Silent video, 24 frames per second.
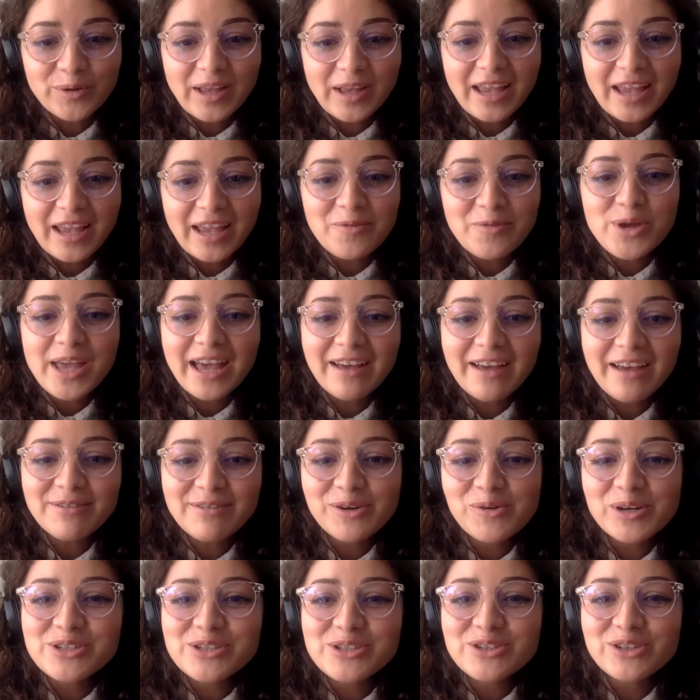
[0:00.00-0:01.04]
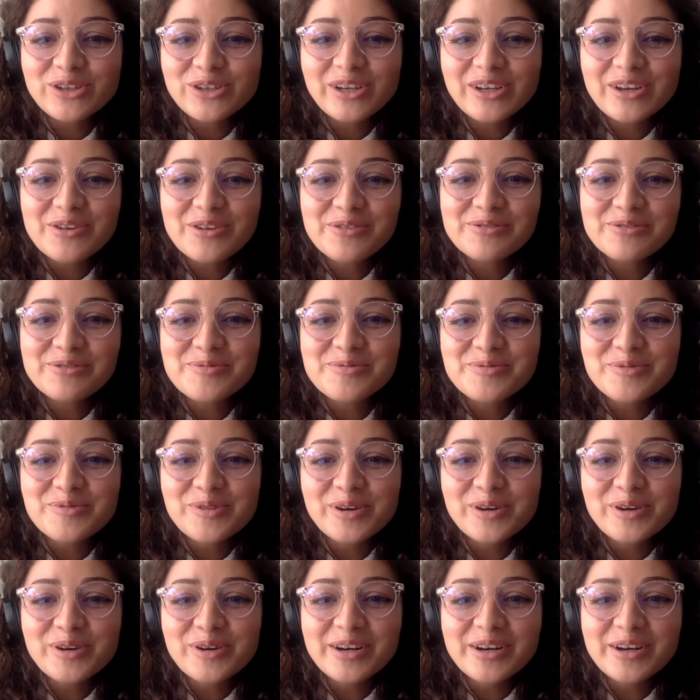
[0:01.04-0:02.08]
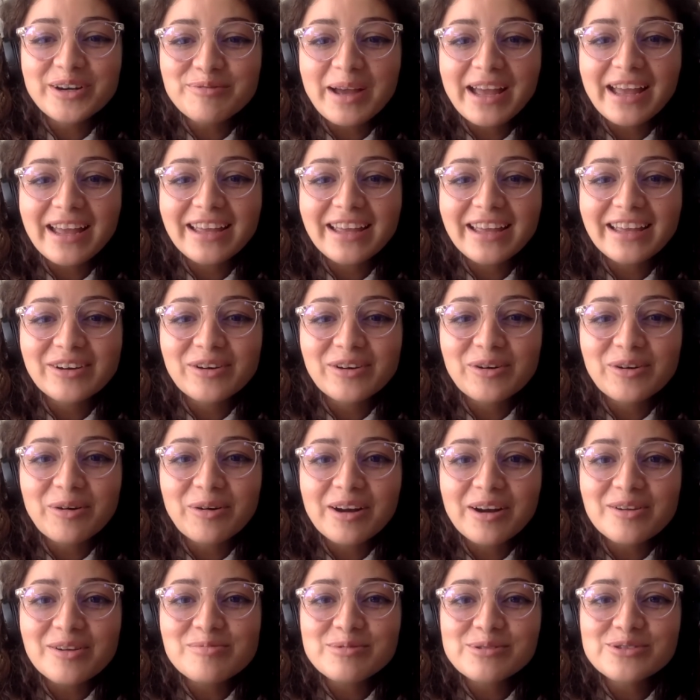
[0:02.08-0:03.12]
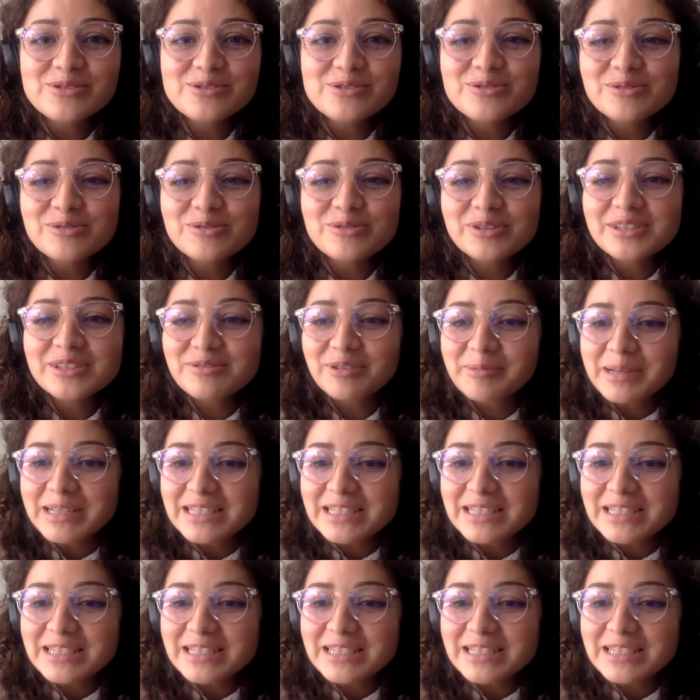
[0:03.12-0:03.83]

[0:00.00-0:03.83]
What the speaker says: And we have a question here from one of my incredible students from